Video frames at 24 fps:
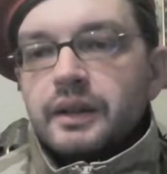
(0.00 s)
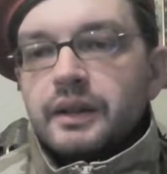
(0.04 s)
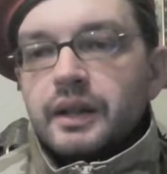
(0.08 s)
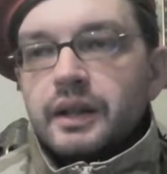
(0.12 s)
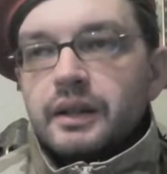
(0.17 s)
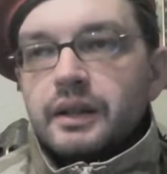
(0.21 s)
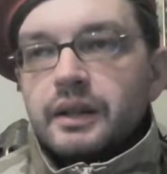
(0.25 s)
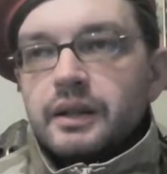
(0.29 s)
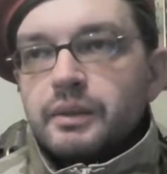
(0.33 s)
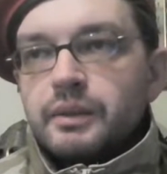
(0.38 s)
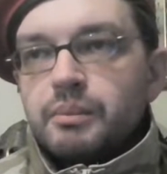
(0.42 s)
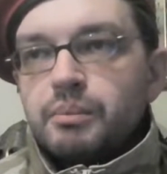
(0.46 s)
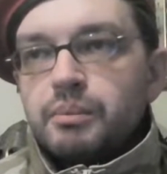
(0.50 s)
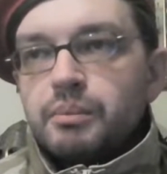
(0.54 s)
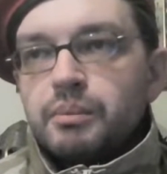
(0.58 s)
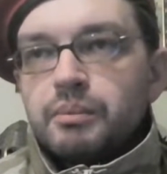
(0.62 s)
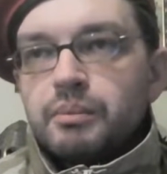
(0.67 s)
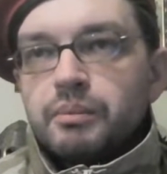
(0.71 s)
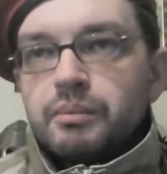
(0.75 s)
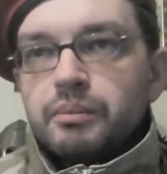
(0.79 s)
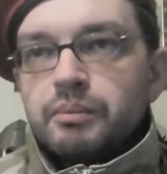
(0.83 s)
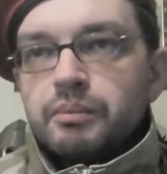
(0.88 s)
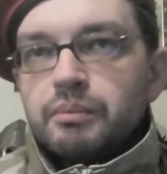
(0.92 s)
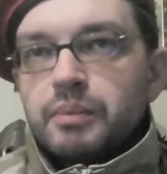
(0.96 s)

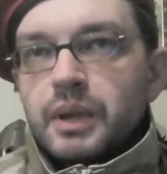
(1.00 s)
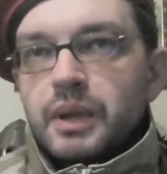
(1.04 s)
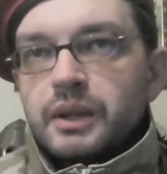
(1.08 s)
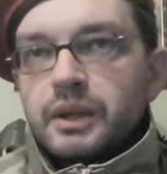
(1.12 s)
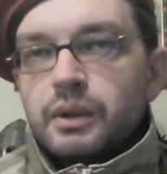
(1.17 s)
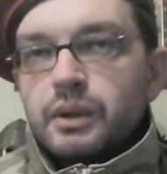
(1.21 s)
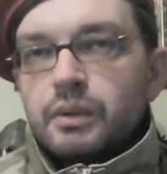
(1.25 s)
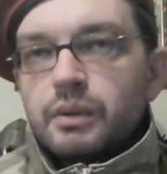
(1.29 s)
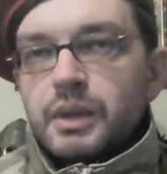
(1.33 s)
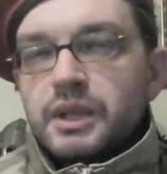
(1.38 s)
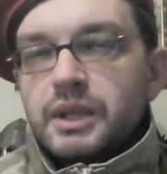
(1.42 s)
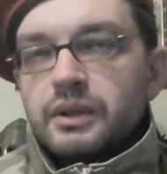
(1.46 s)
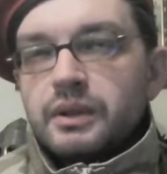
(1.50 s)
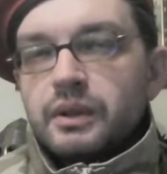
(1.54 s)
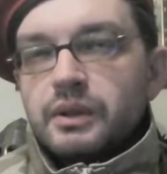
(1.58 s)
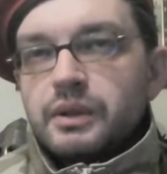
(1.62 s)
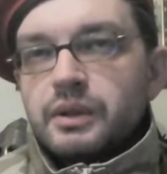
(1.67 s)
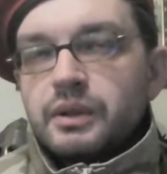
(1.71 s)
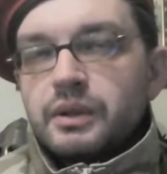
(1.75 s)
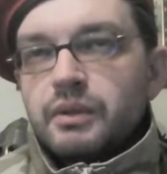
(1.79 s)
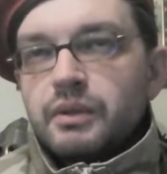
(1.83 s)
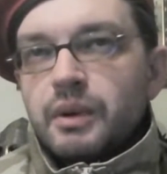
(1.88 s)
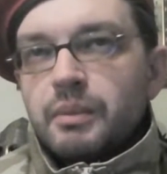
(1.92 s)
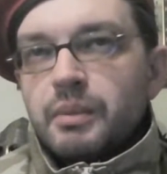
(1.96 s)
But you must
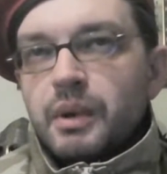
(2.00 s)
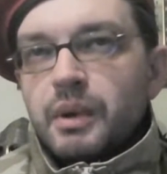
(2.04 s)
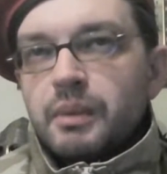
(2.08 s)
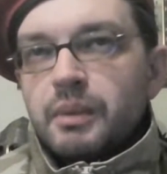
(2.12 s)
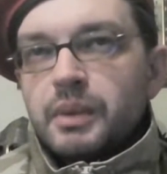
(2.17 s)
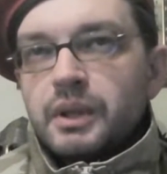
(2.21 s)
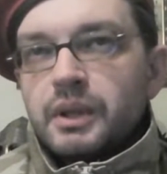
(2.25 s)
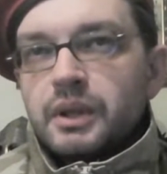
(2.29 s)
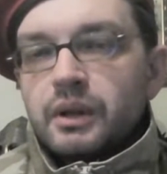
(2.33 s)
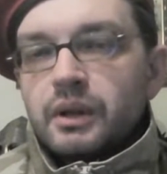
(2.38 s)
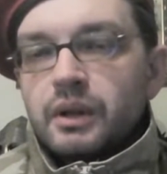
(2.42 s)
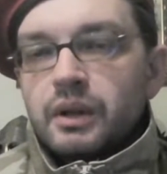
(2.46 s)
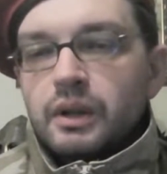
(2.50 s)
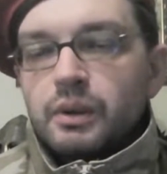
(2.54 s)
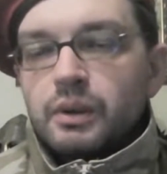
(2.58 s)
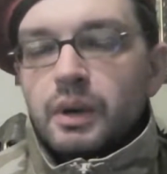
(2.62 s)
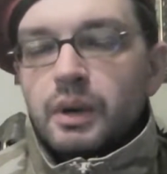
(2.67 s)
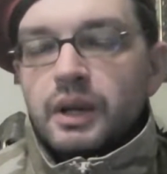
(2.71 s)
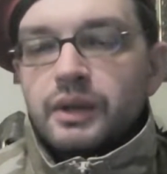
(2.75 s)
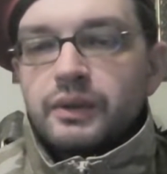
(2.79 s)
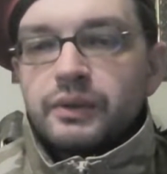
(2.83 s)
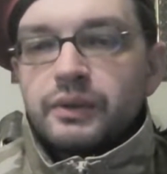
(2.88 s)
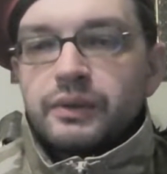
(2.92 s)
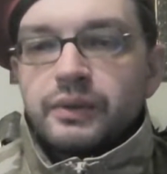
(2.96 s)
also remember that only
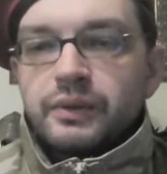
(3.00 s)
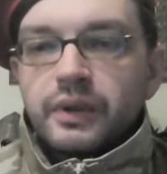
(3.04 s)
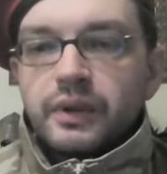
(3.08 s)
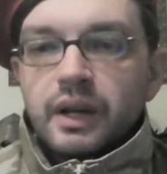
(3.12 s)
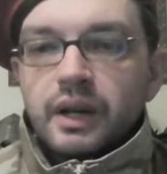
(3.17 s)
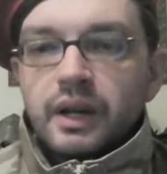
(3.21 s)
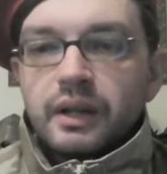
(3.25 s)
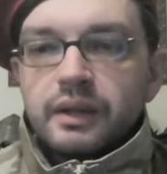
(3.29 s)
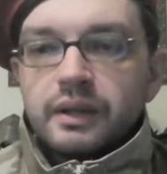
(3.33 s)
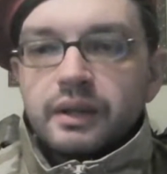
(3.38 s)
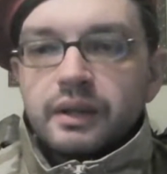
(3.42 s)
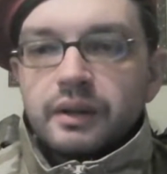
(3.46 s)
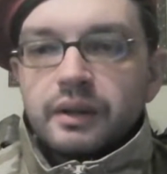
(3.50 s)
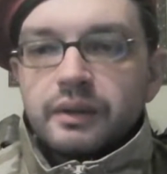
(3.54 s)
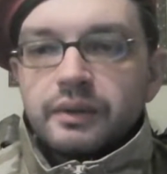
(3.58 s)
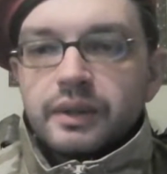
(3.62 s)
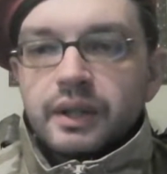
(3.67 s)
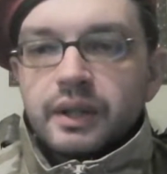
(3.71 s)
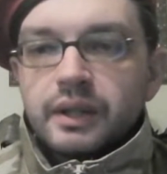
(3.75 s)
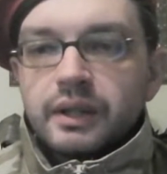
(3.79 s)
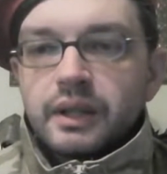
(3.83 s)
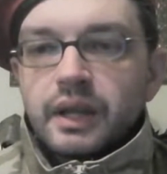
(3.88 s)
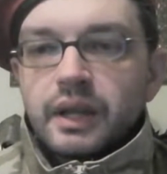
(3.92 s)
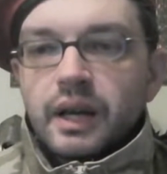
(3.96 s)
1/3
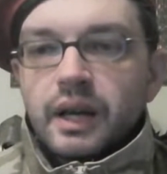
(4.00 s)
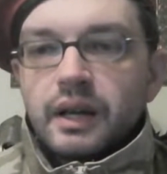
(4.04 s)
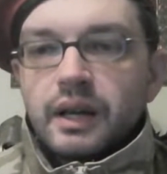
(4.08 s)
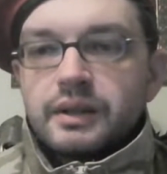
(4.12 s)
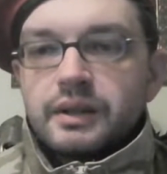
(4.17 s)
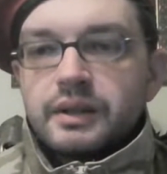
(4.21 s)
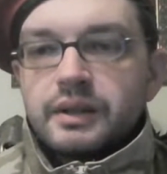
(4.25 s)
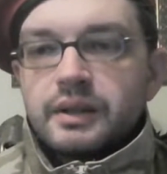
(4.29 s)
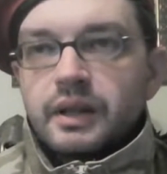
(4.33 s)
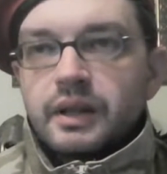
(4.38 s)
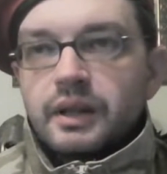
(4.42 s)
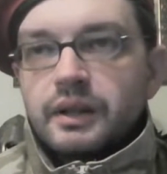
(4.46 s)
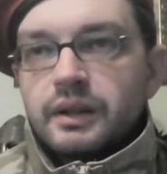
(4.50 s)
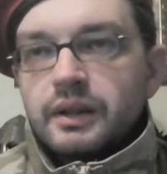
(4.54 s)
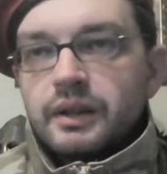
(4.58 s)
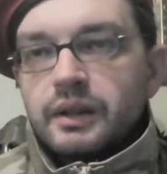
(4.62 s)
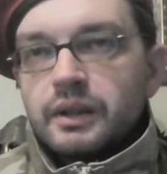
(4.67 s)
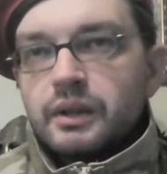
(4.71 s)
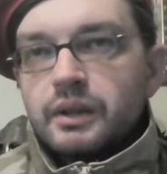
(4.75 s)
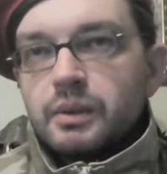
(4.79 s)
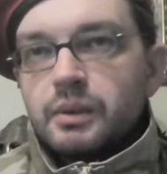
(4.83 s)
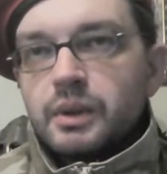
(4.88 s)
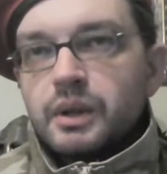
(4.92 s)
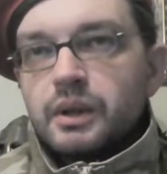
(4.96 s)
of that gas, and
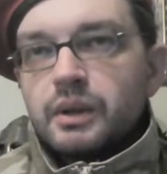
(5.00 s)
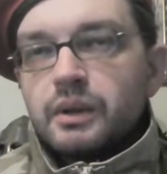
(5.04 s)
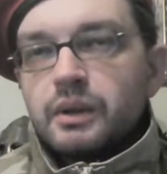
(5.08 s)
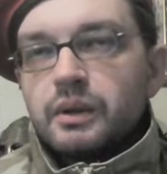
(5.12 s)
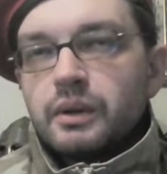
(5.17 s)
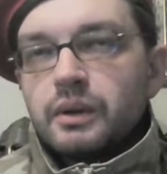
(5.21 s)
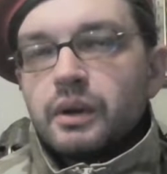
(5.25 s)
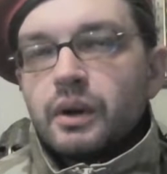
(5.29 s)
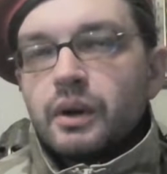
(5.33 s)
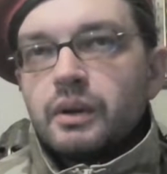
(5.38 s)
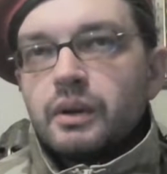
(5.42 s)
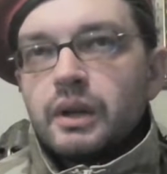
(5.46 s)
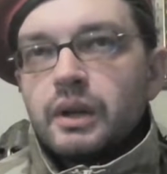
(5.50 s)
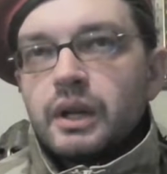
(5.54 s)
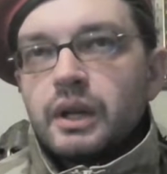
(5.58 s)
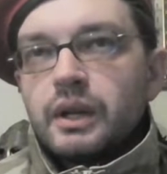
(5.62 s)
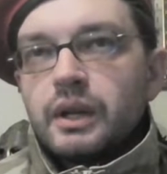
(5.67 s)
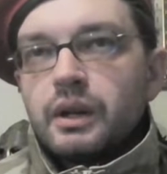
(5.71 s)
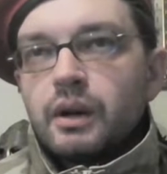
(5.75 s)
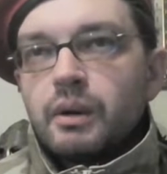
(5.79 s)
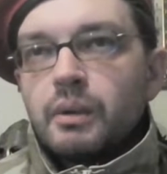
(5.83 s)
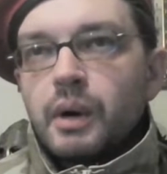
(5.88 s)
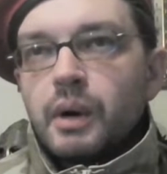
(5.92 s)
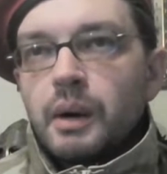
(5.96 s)
it will
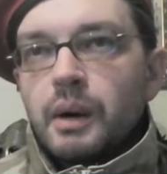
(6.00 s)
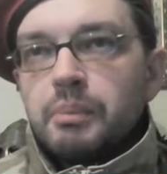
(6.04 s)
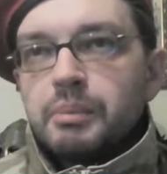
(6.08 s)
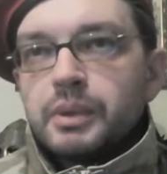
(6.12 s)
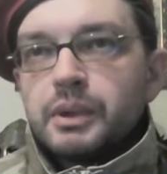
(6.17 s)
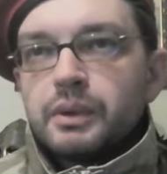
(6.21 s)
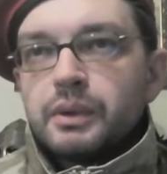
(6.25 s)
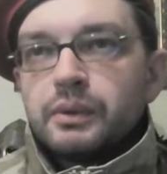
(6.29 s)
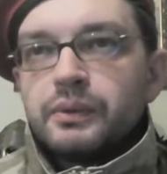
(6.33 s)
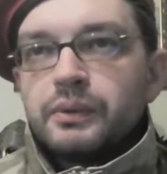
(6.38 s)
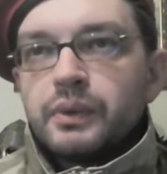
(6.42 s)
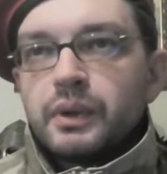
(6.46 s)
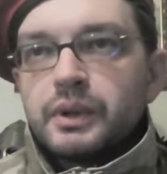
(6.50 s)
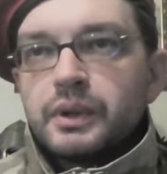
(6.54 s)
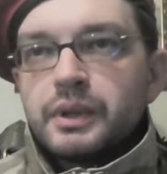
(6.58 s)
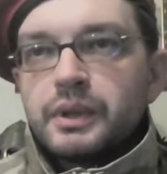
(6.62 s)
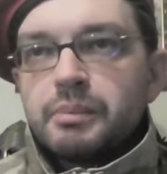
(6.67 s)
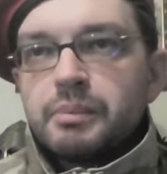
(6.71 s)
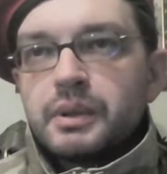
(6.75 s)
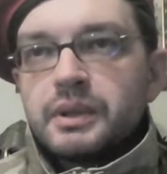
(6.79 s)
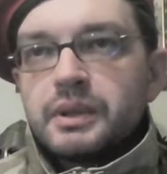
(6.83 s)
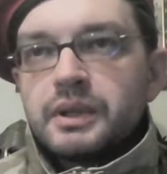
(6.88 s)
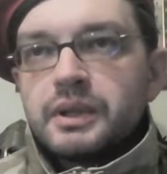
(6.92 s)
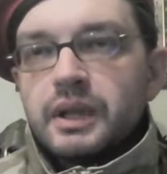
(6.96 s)
only go up to
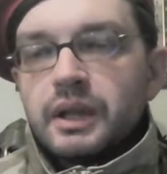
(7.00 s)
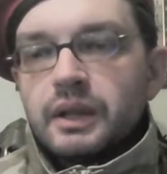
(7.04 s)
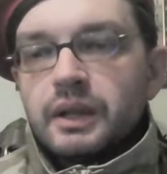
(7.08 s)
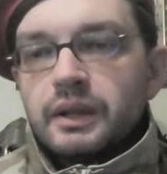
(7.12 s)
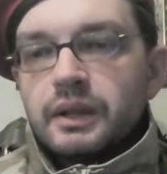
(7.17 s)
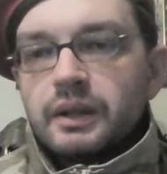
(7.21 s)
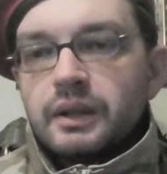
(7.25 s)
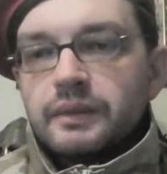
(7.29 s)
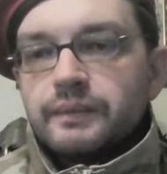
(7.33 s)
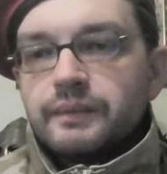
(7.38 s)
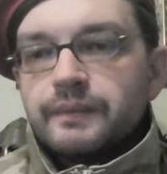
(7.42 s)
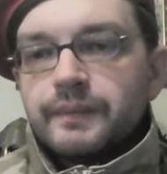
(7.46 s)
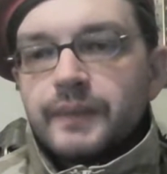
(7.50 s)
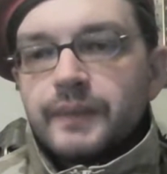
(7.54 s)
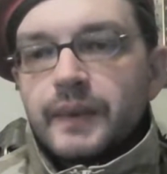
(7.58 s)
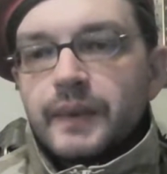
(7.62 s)
40%.